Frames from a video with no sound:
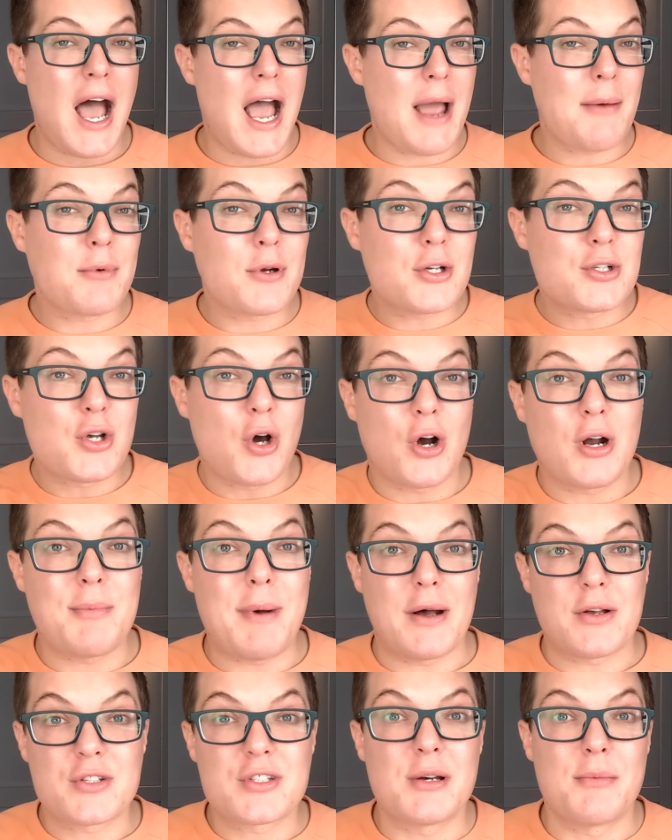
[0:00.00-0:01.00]
I'm going to talk
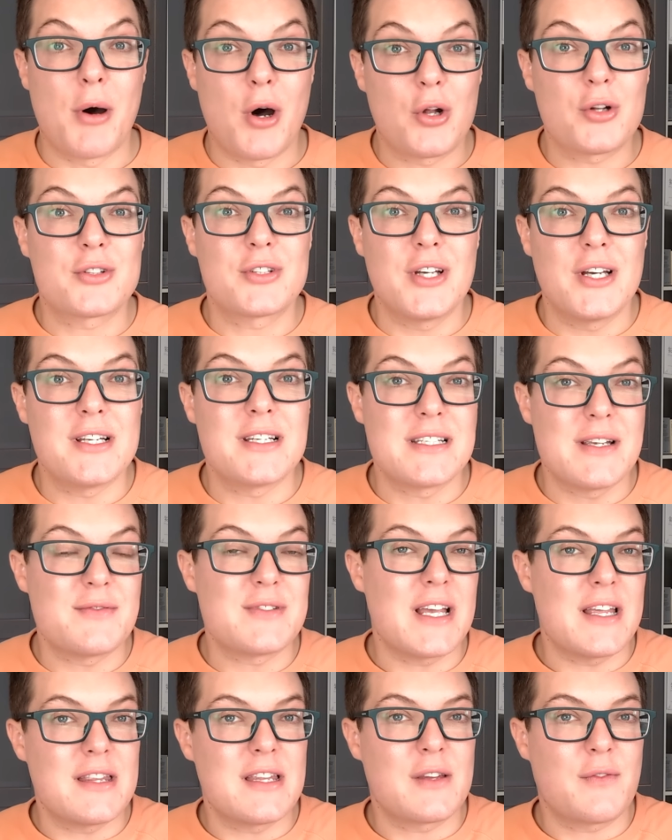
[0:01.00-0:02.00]
about some
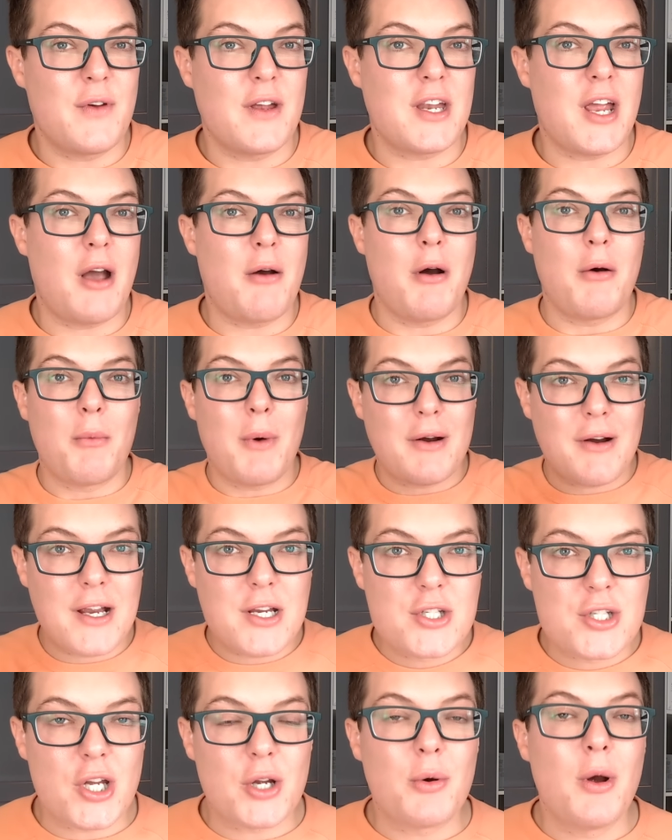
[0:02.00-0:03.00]
alternatives in this video, and where
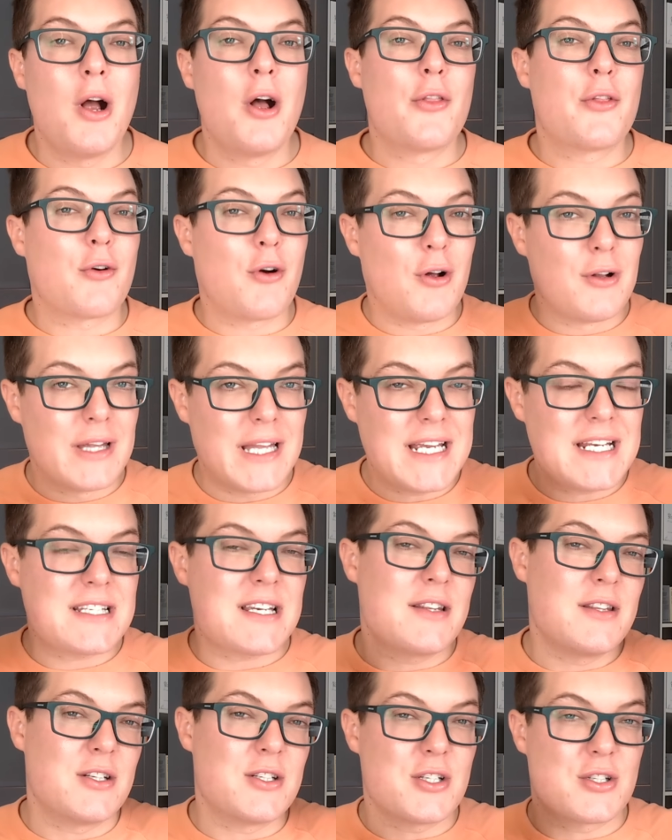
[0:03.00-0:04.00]
I do, they're all
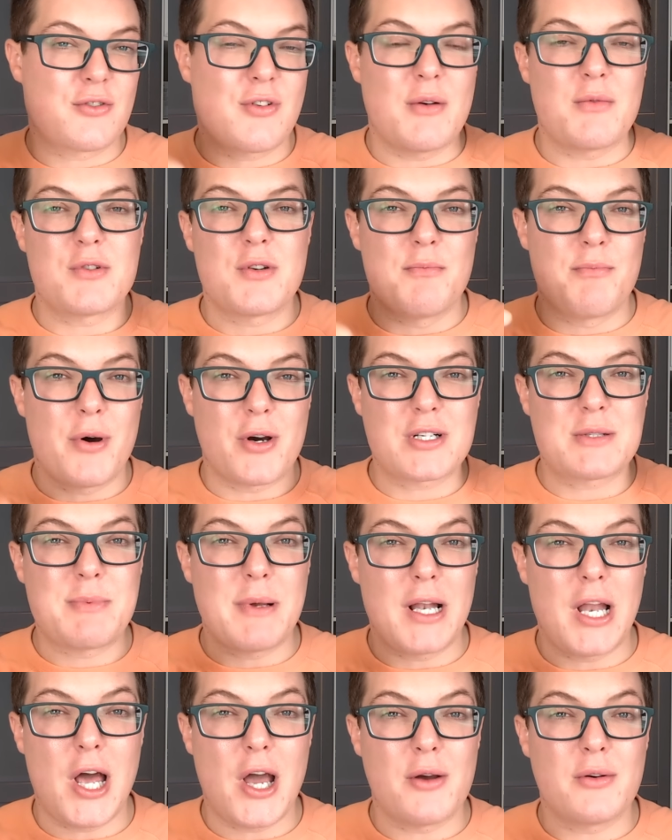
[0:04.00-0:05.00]
linked in the description box
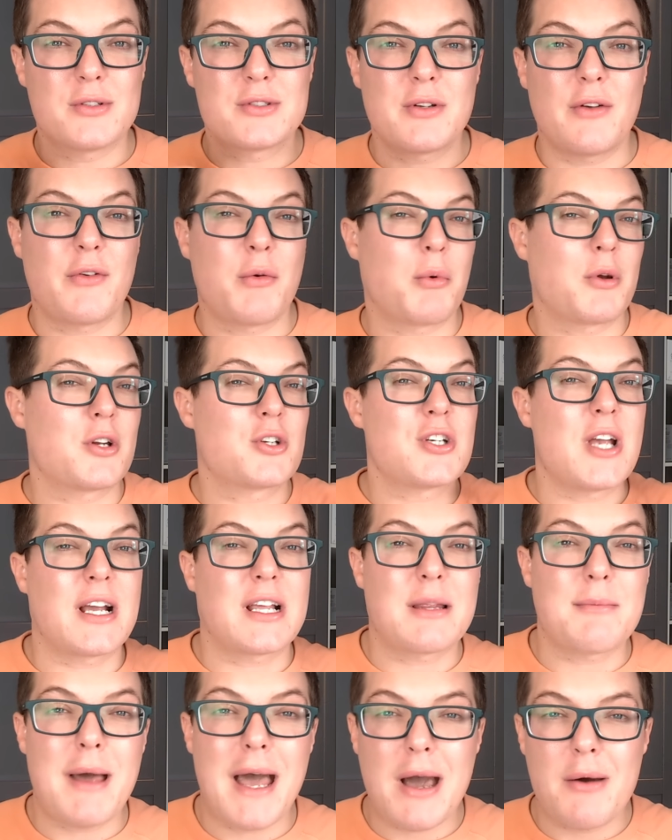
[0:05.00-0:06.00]
below. So if you want to
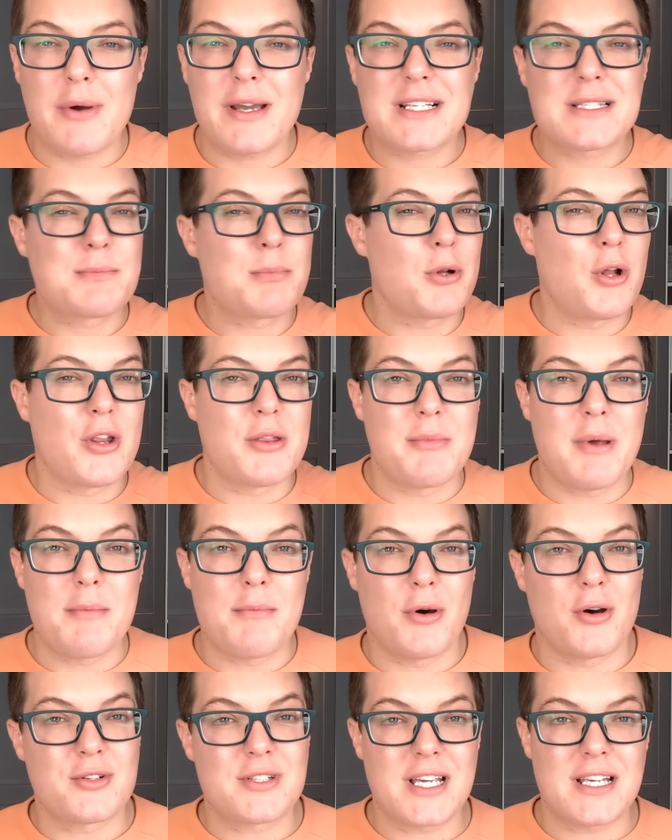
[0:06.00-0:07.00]
check them out, explore them
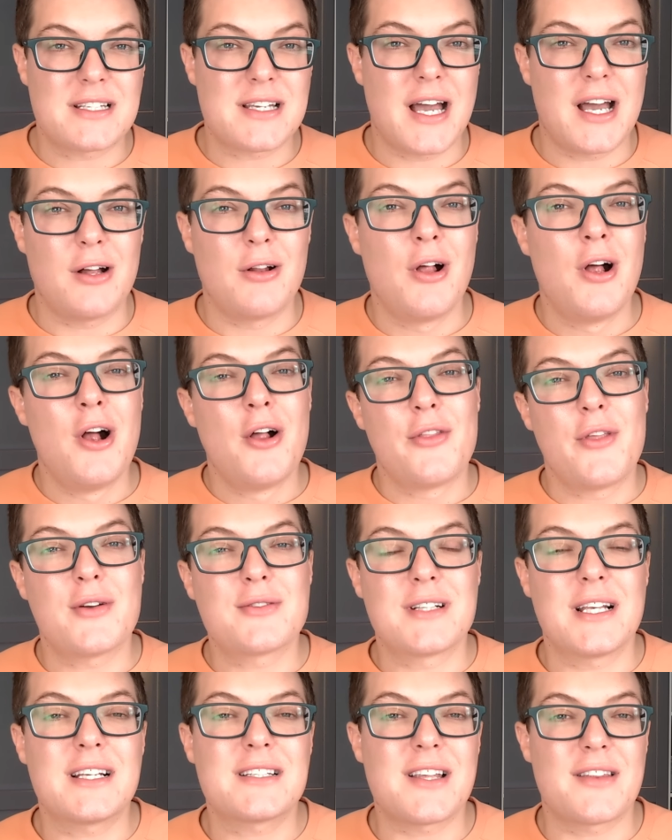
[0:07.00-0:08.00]
in more detail,
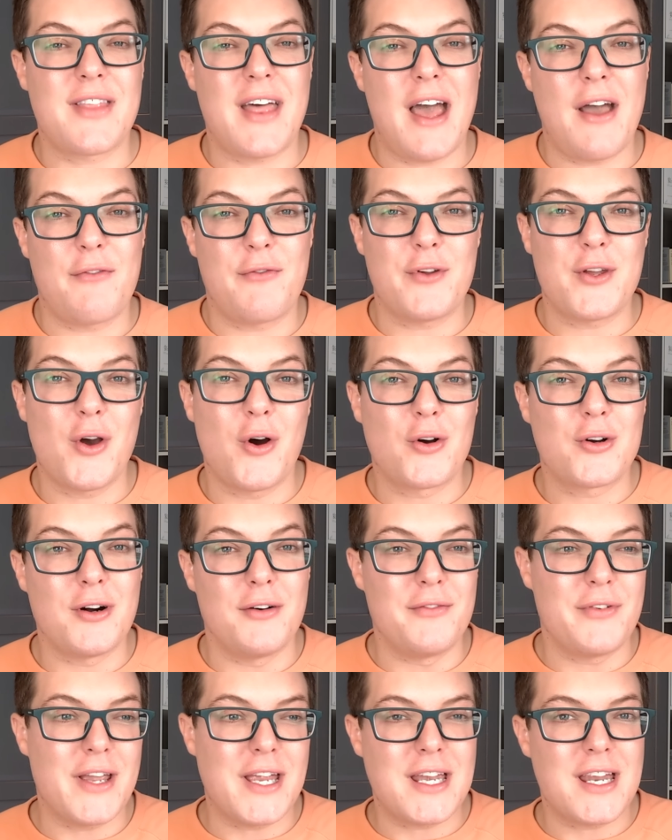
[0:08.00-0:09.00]
those links are there for your
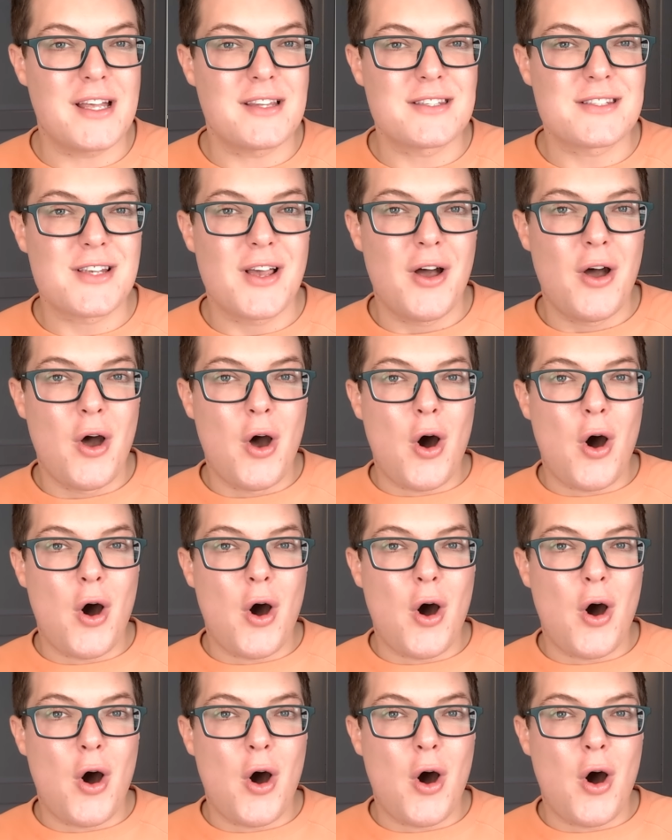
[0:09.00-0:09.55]
convenience.